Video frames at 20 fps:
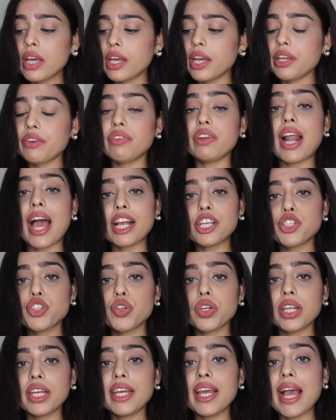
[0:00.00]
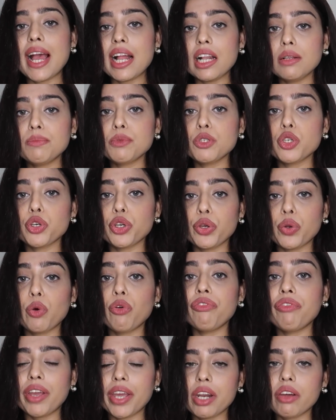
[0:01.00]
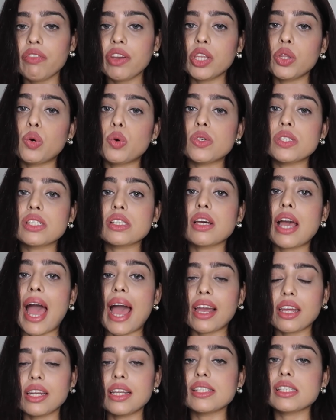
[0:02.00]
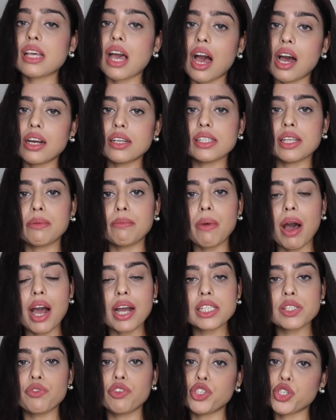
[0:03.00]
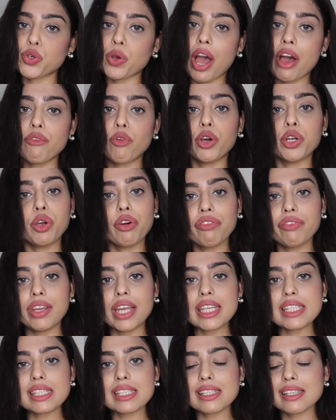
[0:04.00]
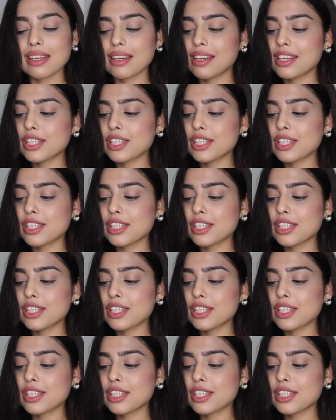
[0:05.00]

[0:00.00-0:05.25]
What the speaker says: It will actually help to, you know, fade away those acne scars and marks which you have on your face.